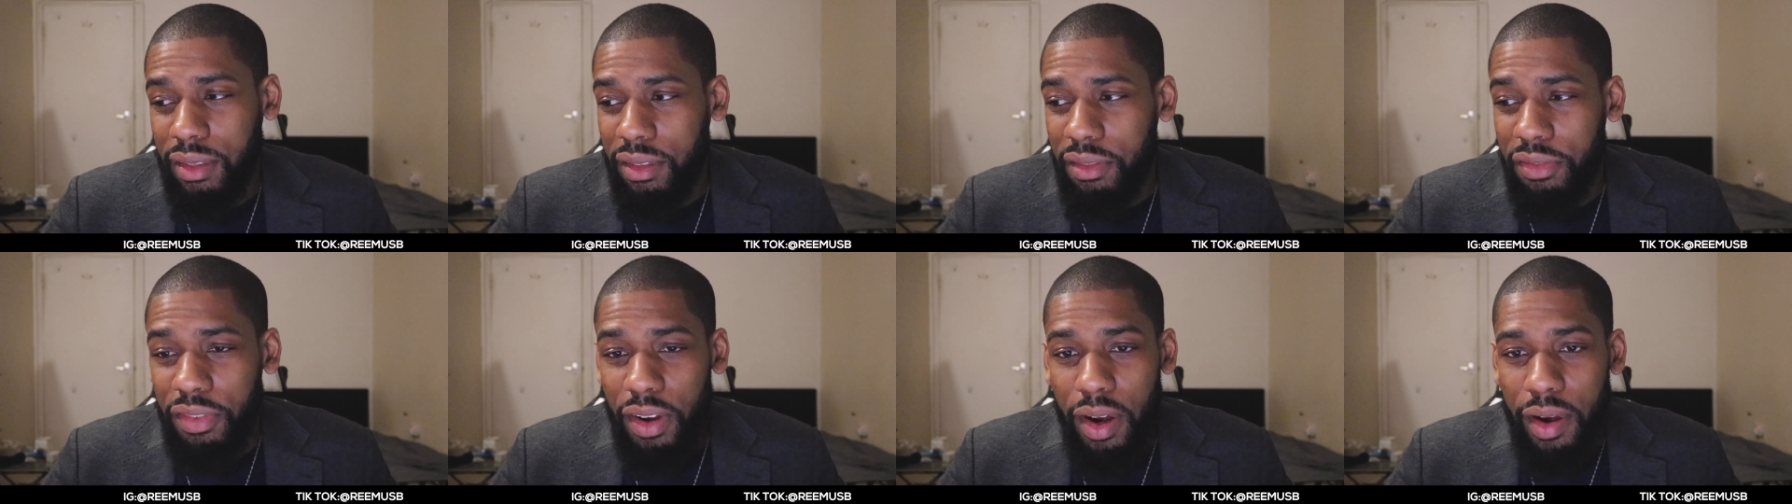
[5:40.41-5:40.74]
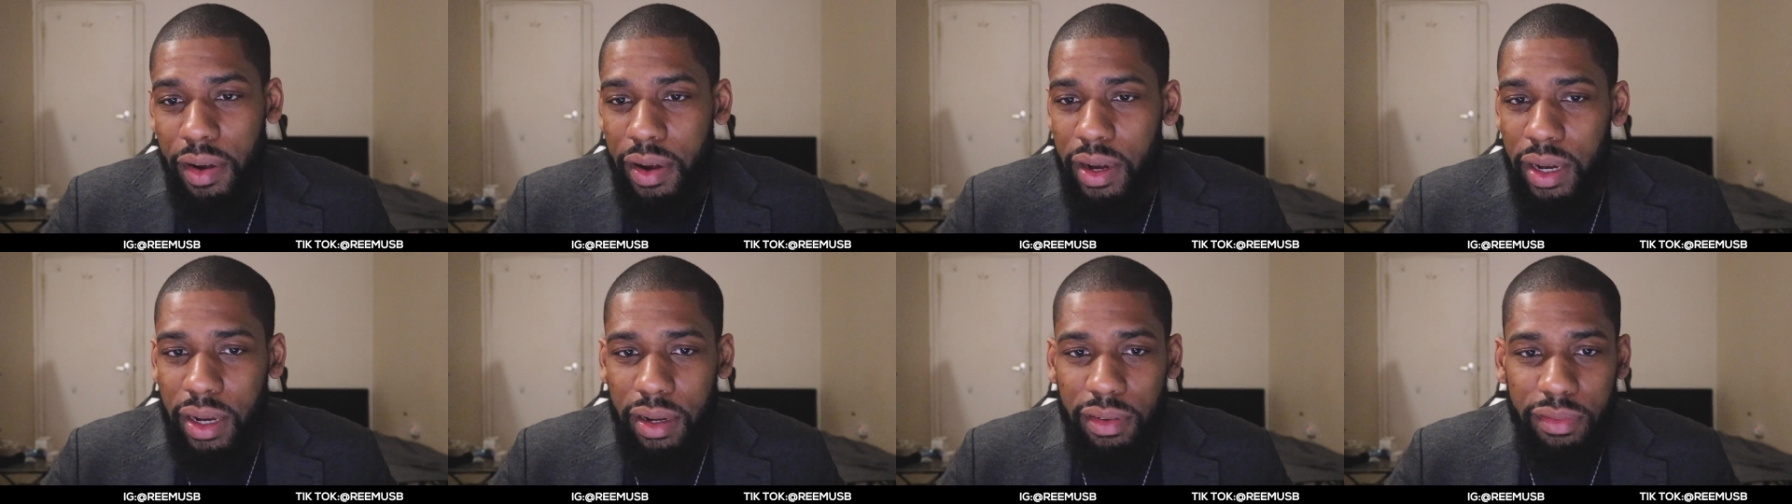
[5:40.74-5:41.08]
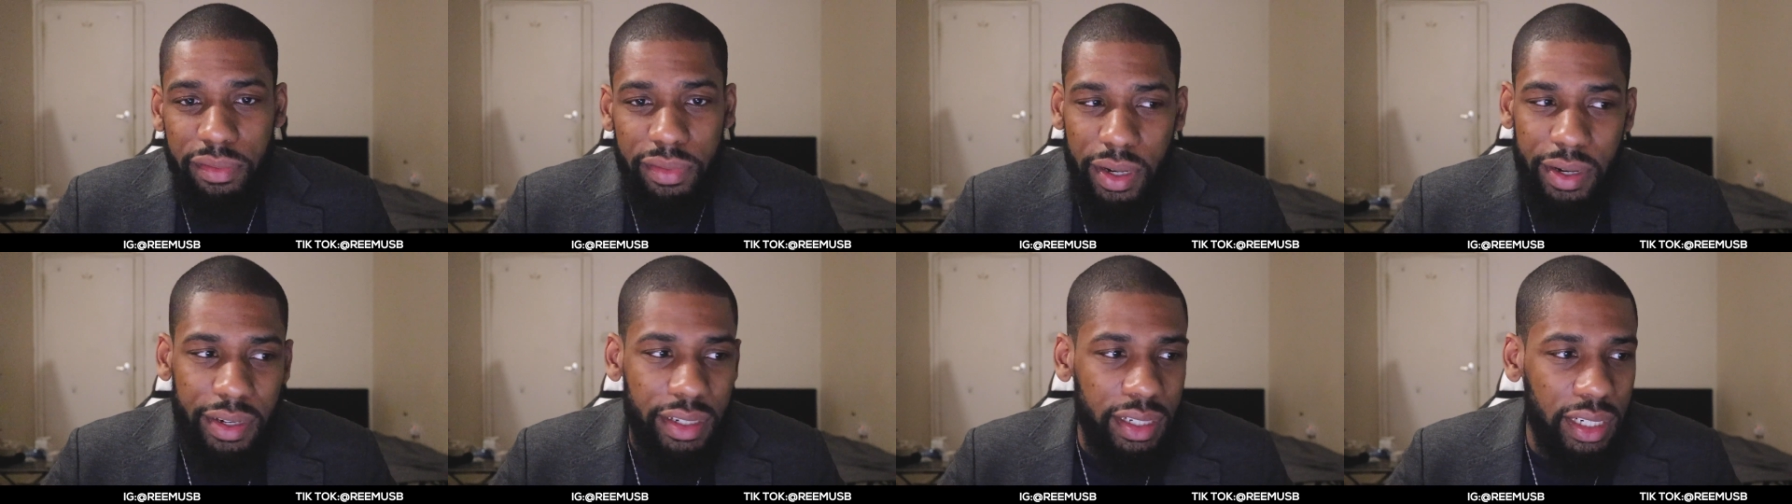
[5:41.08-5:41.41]
is very,
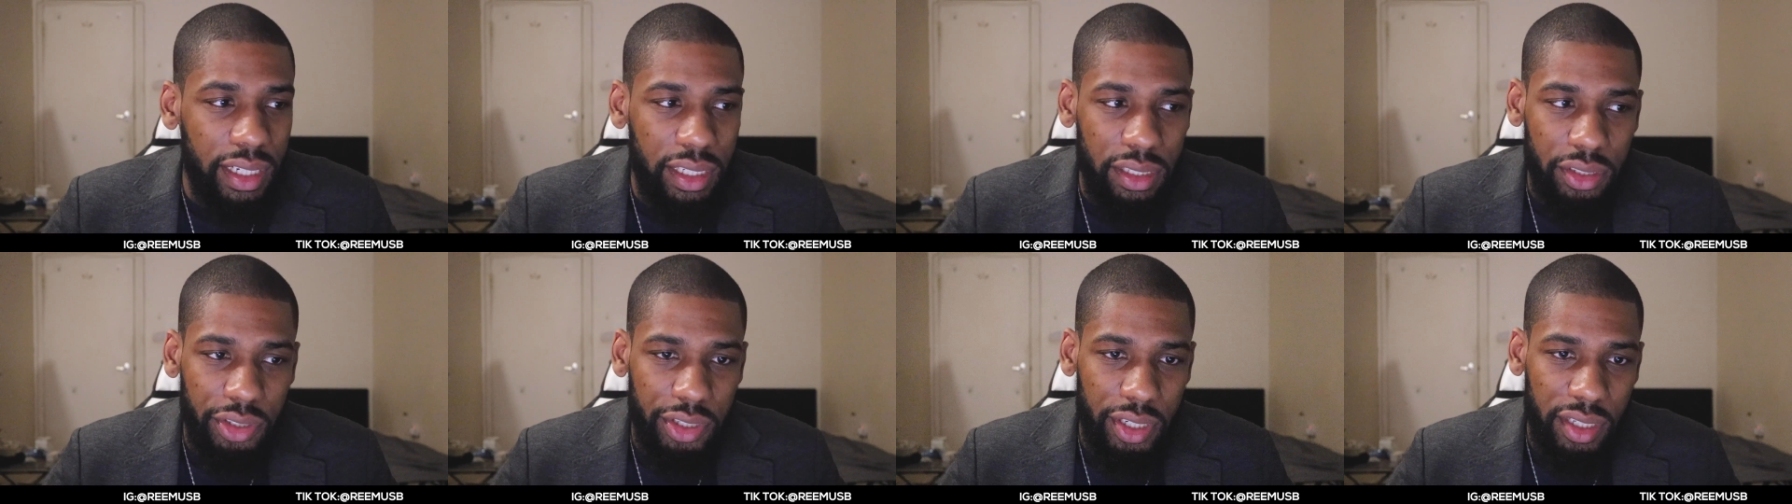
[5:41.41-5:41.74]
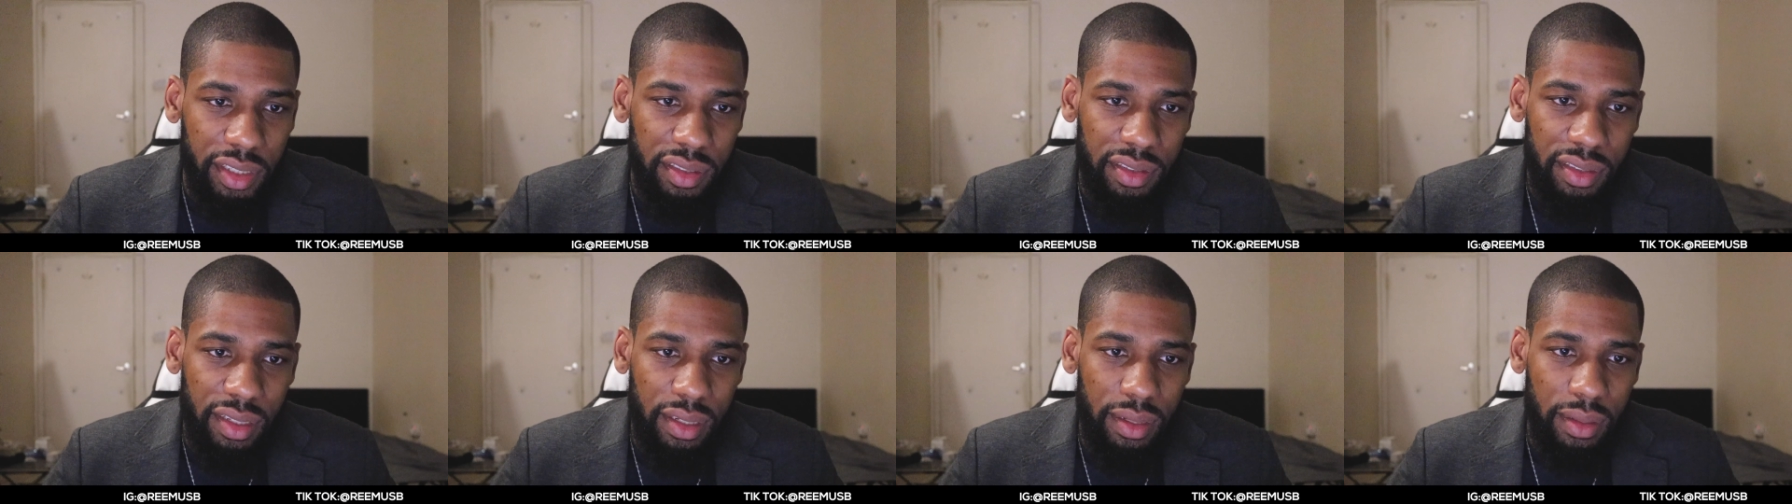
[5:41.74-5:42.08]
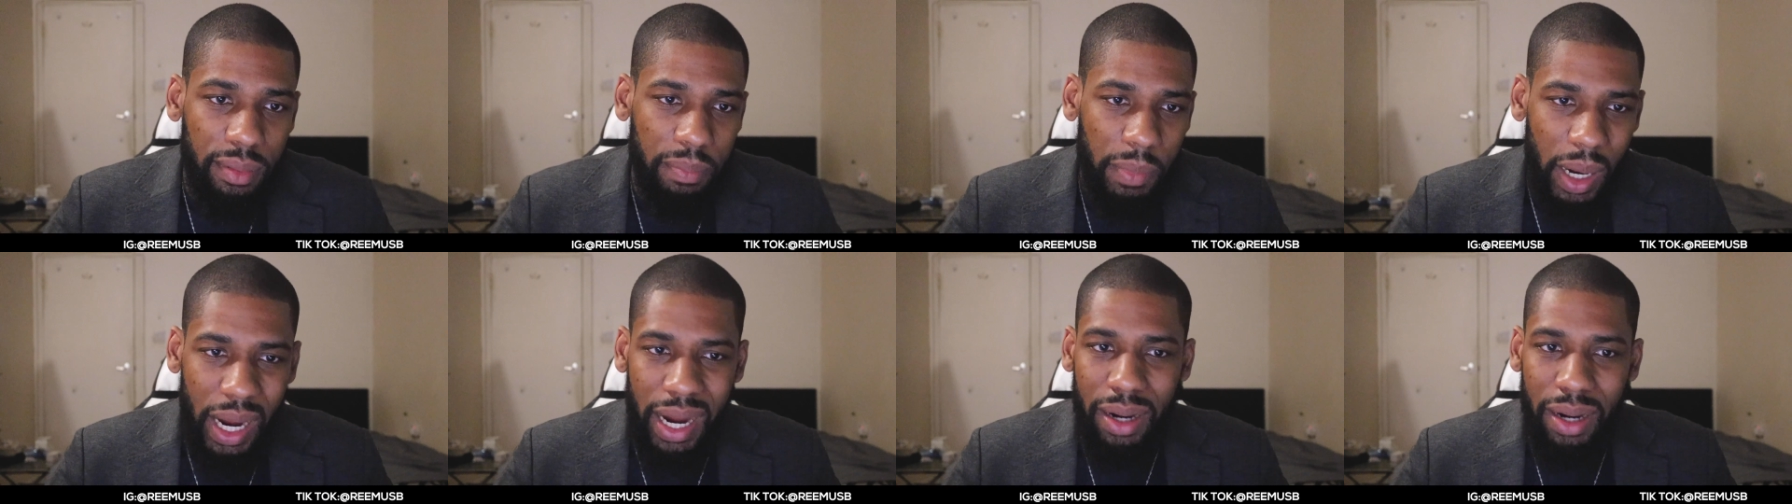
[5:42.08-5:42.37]
very interesting.